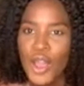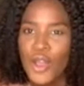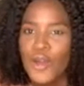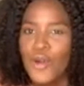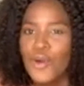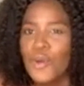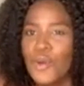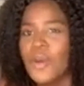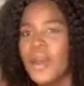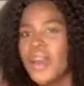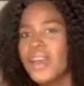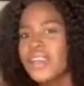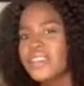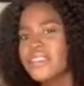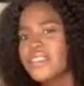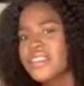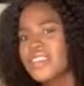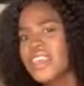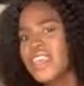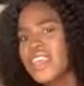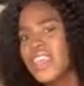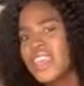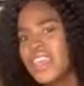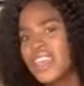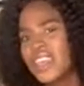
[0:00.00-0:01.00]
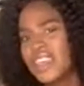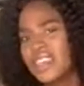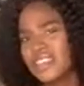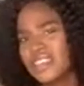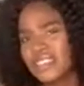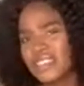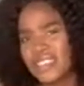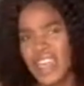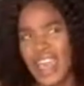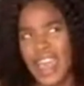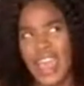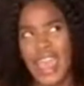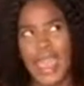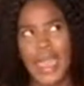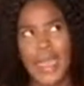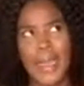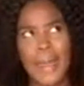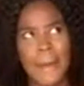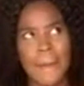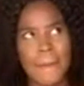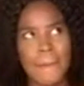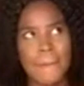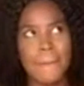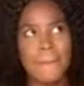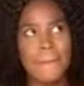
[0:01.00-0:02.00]
Kumasi is like
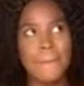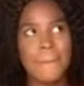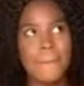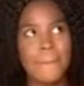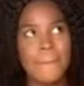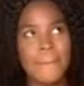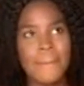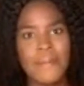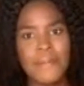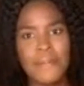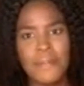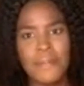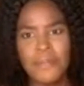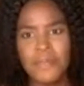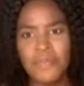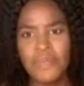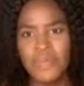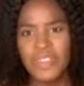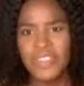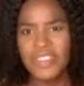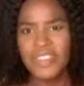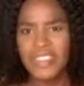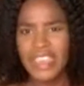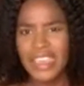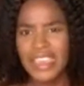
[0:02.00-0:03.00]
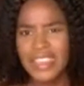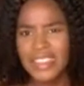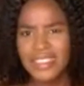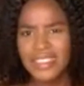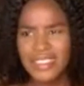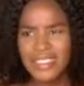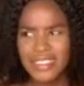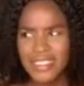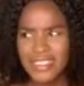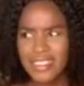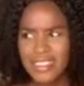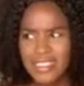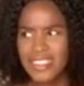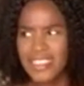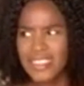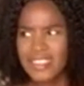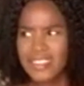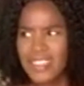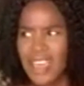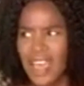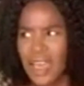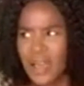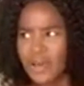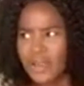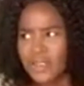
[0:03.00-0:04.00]
6
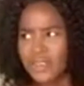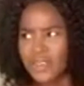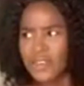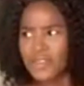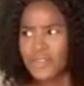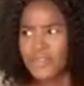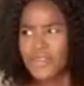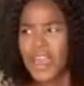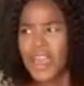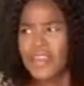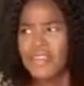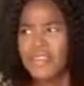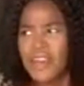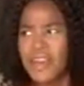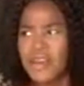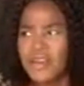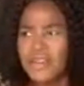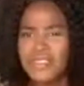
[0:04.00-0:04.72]
hours or 5 hours?